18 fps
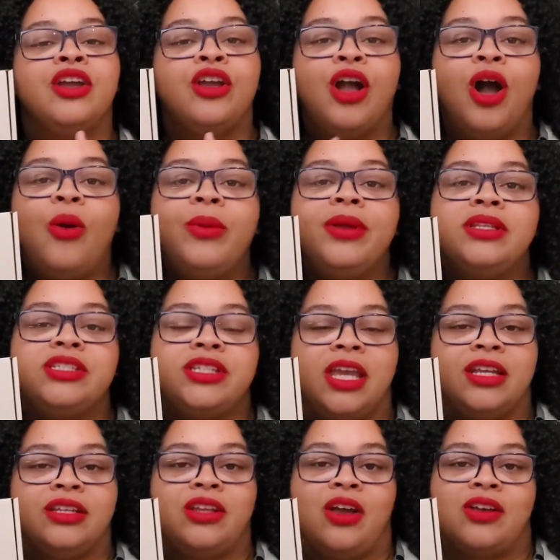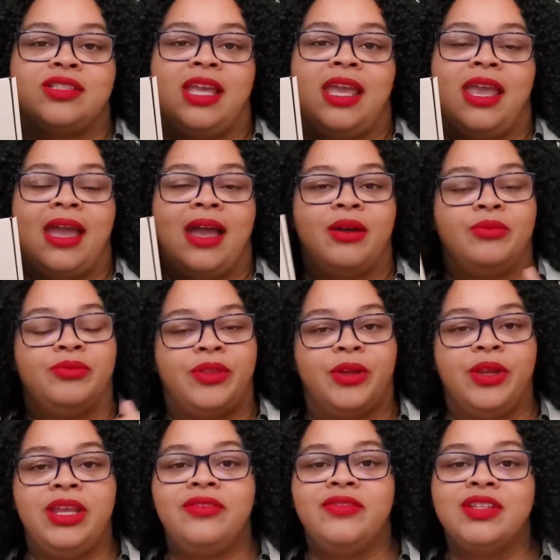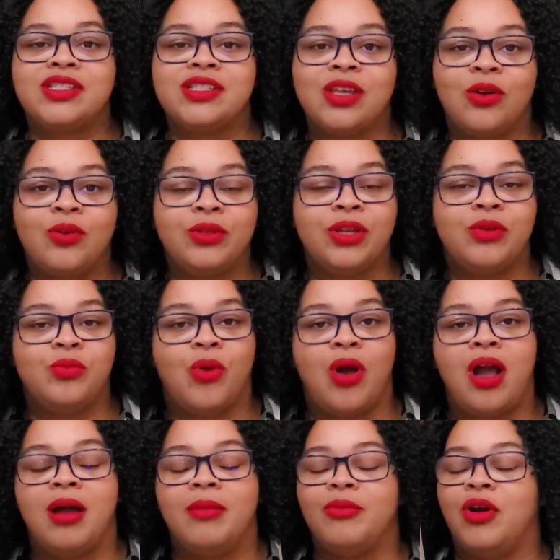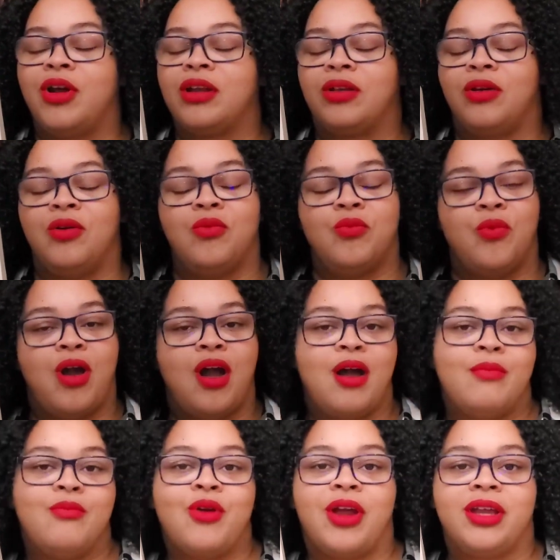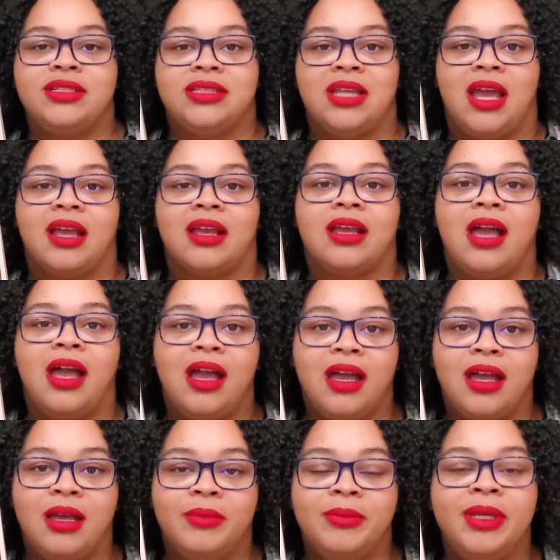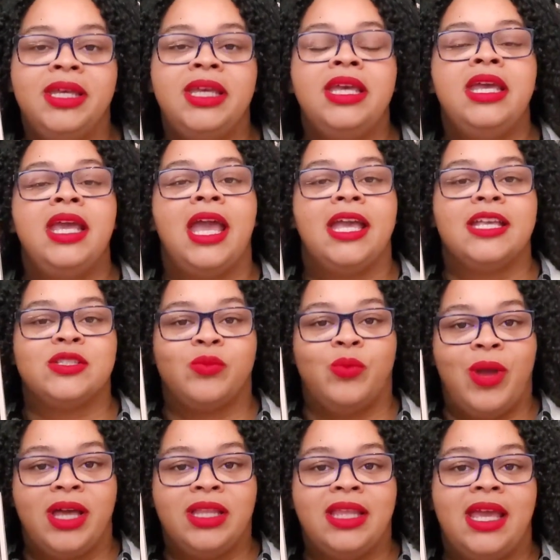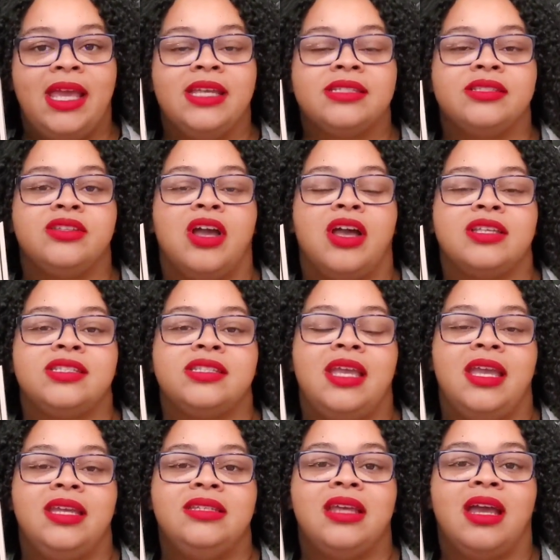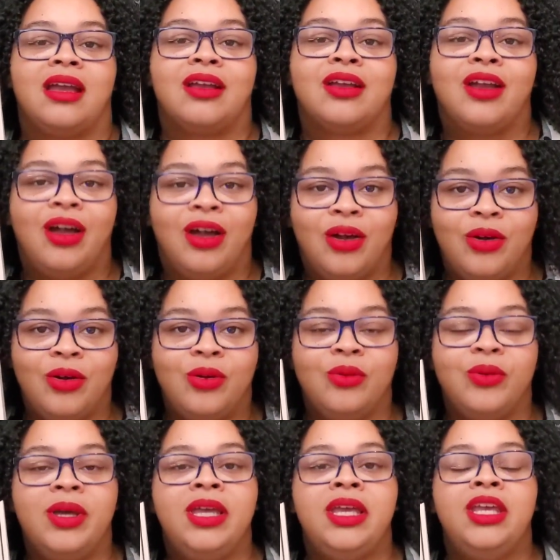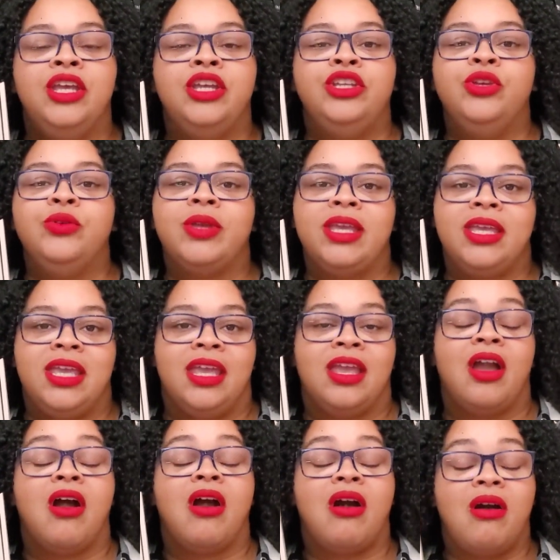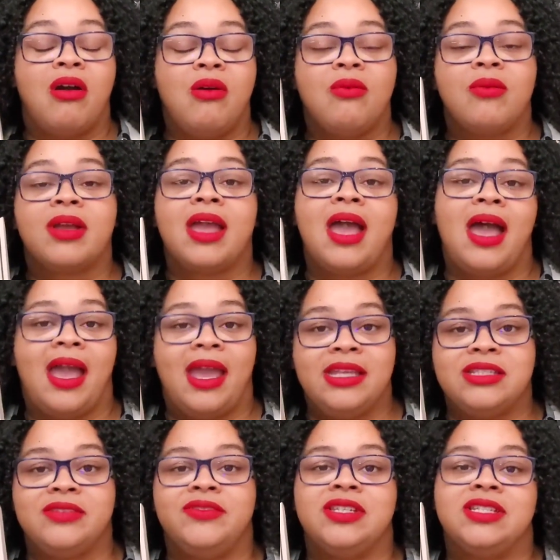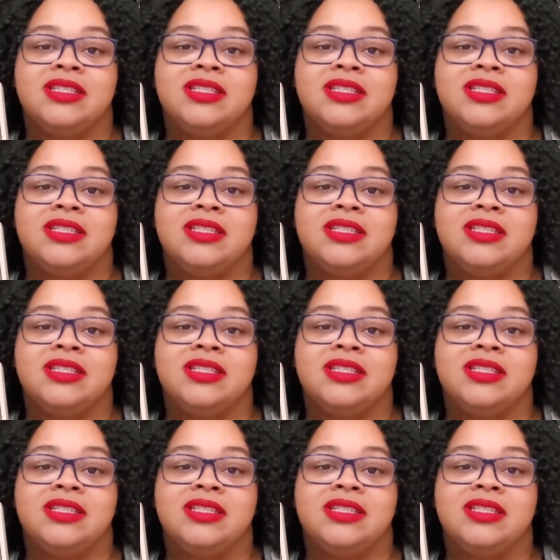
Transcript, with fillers: go and check Dossier out. They're even sold in Walmart on walmart dot com as well as dossier dot co. You can get all kinds of